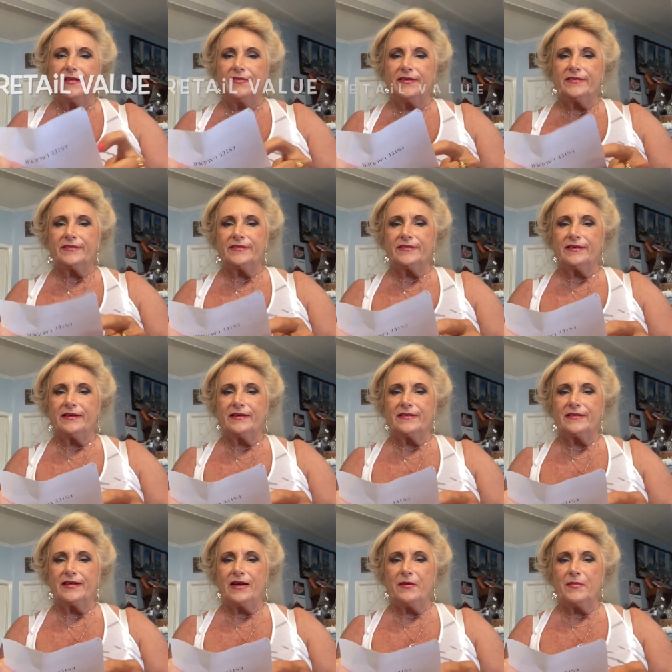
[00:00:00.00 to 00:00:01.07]
This is going
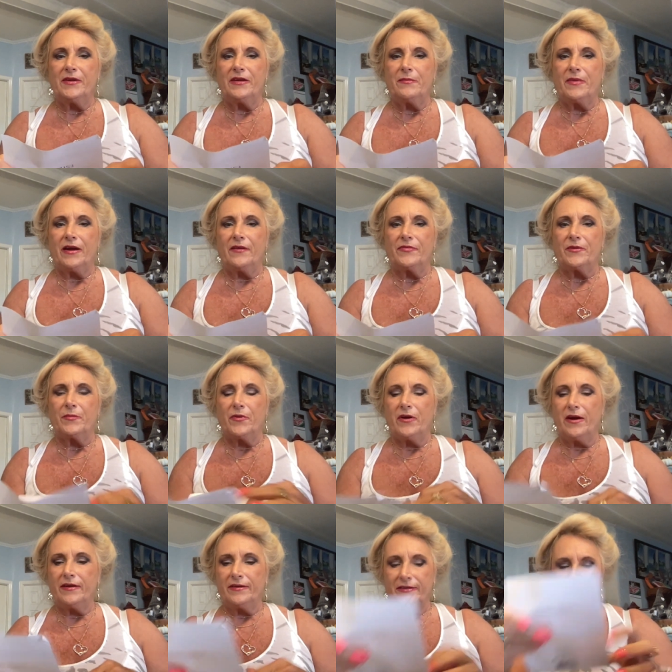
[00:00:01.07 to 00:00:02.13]
to tell me about the
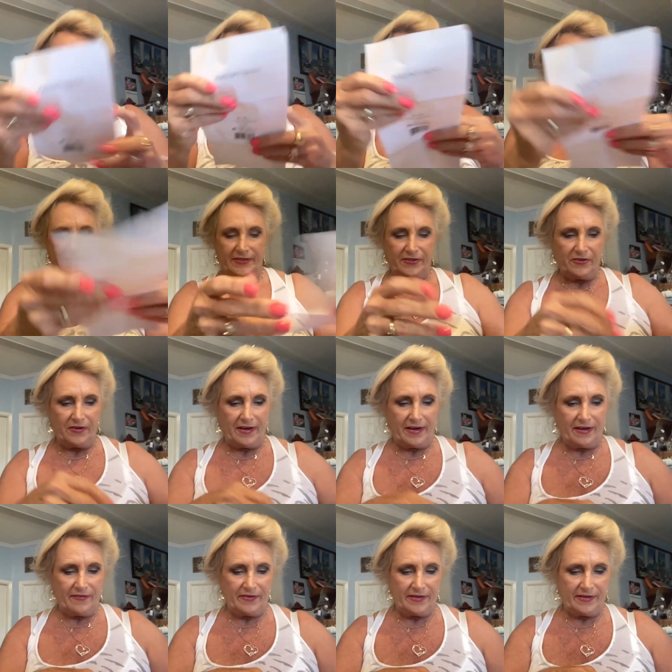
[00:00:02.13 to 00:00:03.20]
products that I do
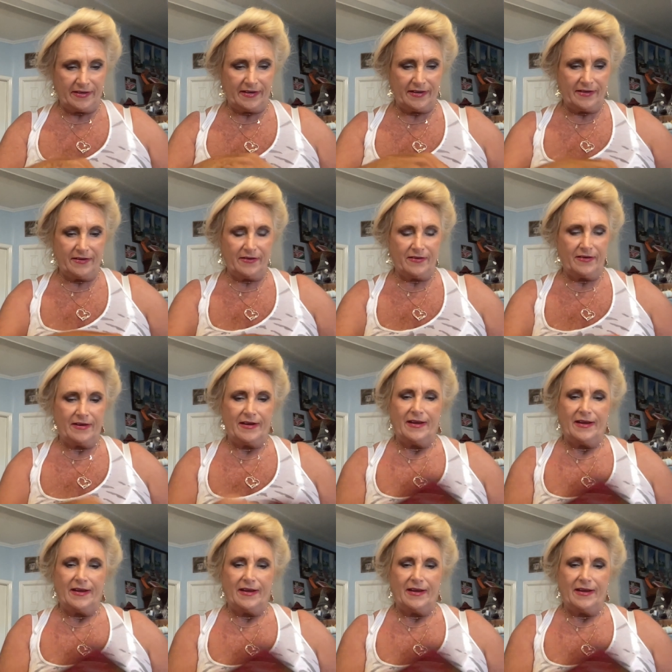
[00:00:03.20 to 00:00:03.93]
have in here.